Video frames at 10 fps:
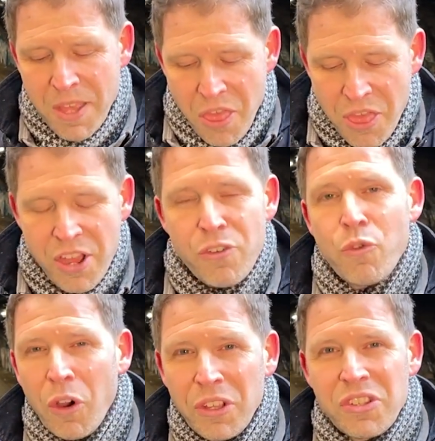Their
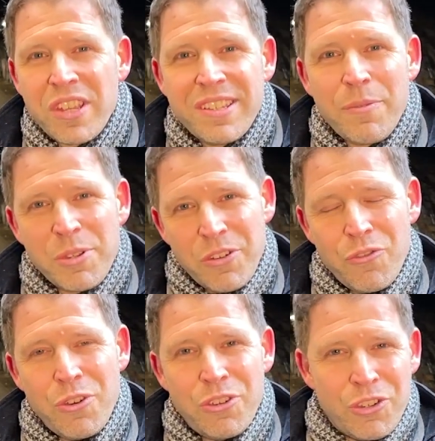royal city was in
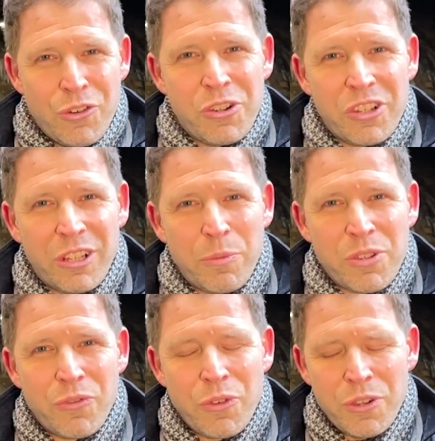ruins. Jerusalem
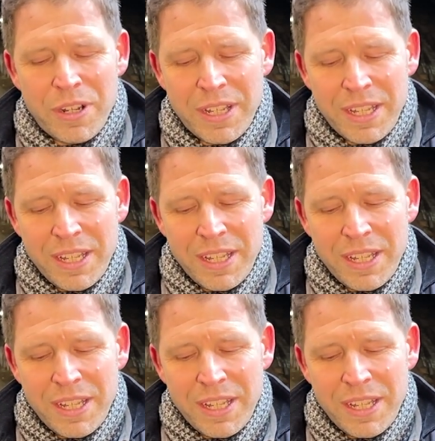was a ruin.